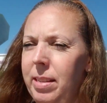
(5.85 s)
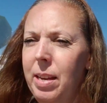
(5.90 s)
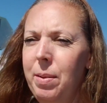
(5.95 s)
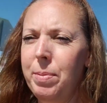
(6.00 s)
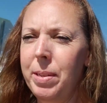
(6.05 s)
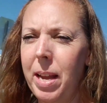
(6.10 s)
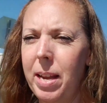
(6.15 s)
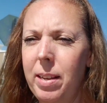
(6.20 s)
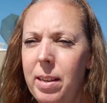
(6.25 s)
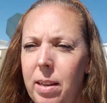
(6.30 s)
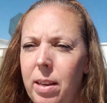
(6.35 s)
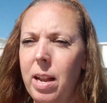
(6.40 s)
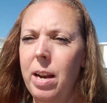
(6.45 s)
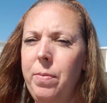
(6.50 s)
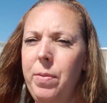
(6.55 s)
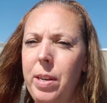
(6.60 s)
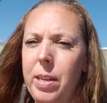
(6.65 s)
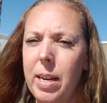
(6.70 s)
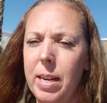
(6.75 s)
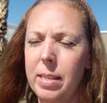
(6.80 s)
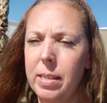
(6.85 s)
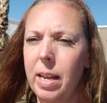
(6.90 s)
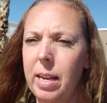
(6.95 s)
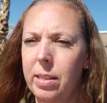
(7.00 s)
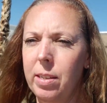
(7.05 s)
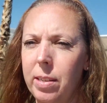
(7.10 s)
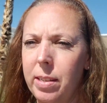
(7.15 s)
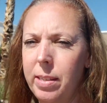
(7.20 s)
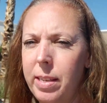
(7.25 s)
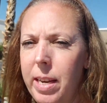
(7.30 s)
seems like a lot of you guys
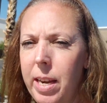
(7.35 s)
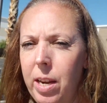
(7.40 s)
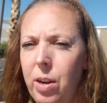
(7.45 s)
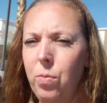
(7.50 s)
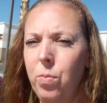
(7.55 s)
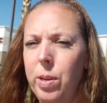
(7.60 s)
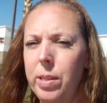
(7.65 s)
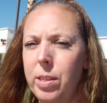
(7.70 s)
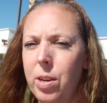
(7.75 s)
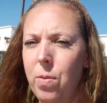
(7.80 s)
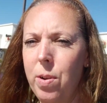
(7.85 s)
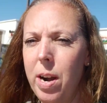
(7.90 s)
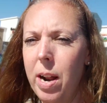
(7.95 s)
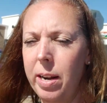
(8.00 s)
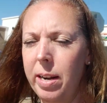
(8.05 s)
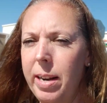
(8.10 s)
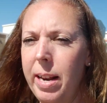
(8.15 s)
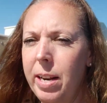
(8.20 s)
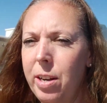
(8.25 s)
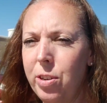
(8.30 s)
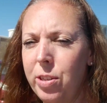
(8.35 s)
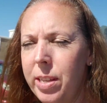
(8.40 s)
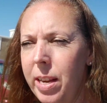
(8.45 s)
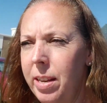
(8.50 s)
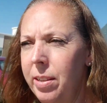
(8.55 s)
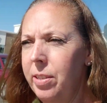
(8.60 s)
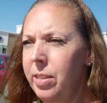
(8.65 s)
like to see what's going on in Henderson.